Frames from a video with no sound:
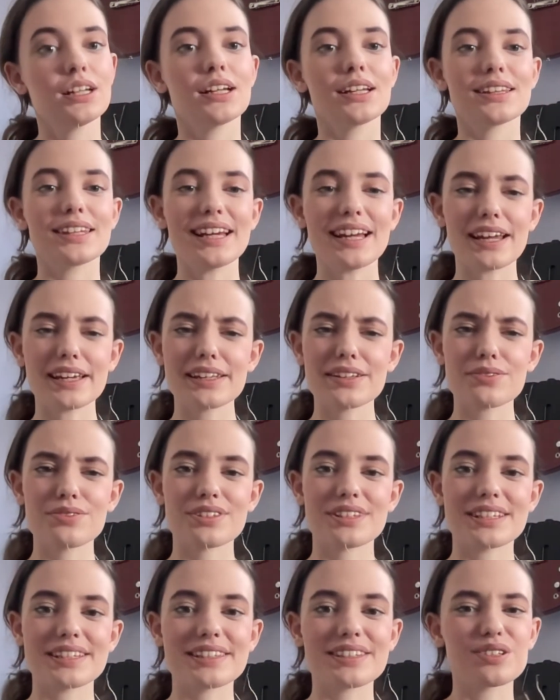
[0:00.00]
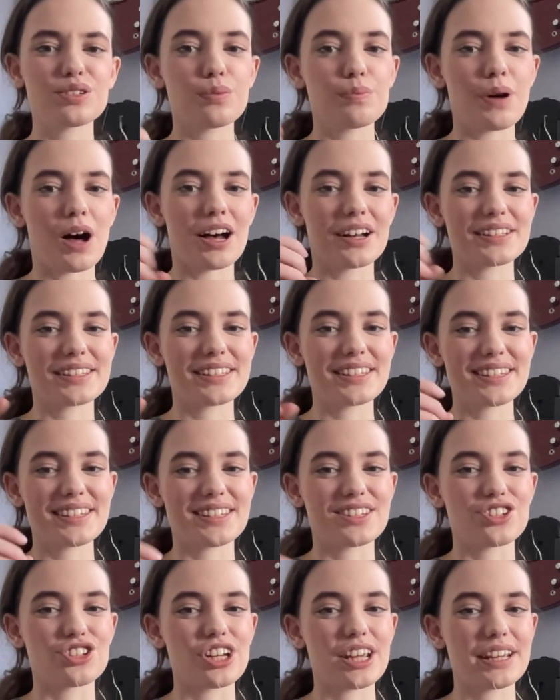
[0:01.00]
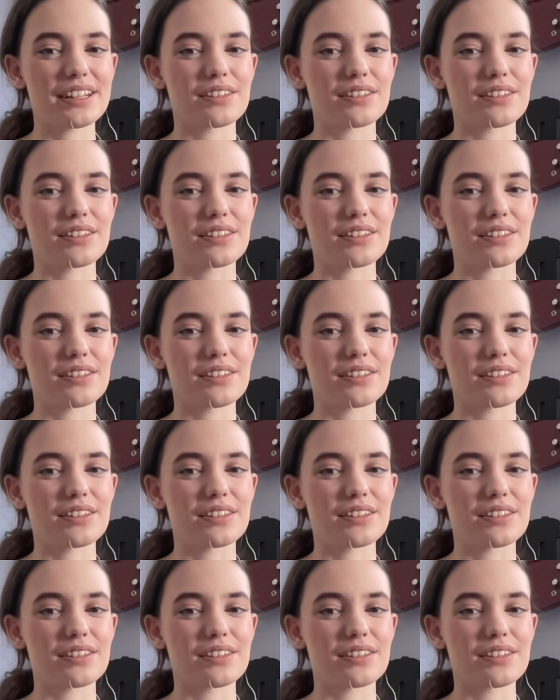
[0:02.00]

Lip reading: Then I used these little boxes to shake